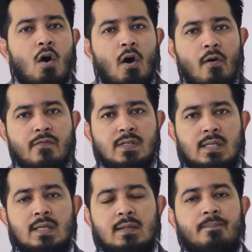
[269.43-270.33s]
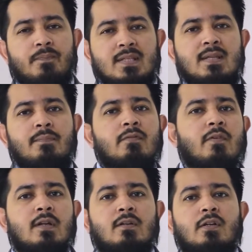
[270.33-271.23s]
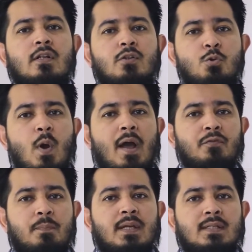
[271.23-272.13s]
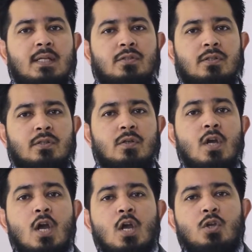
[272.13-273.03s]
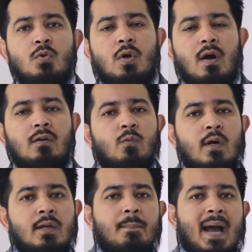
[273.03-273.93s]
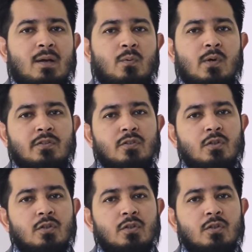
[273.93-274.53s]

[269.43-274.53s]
Obviously, there's something very critical you have to pay attention to. You can't work backwards.